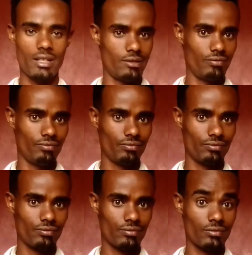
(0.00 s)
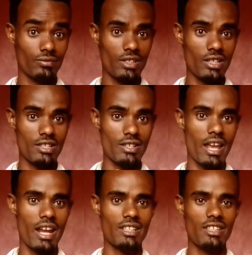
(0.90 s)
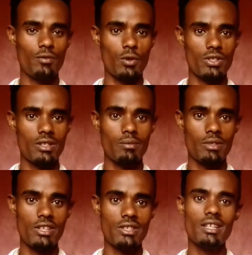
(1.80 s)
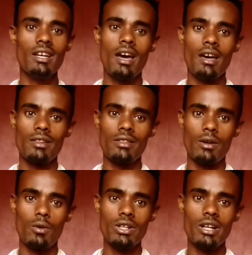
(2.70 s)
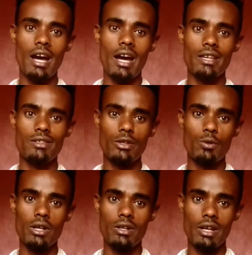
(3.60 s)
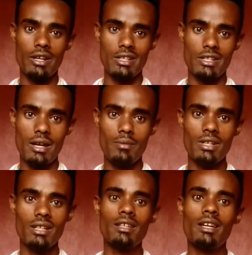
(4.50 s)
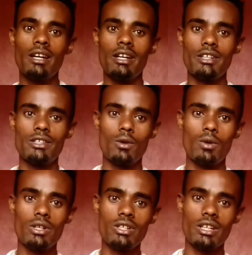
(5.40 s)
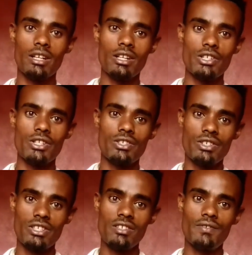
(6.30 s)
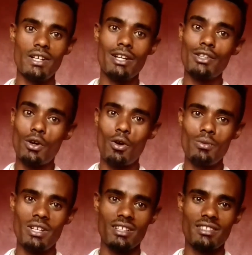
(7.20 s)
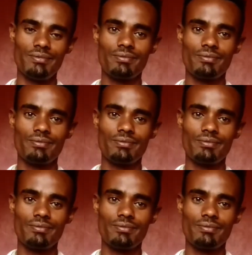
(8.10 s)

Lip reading: now. This is an active voice since the word I is the doer and the subject, and the word English is receiver and the object.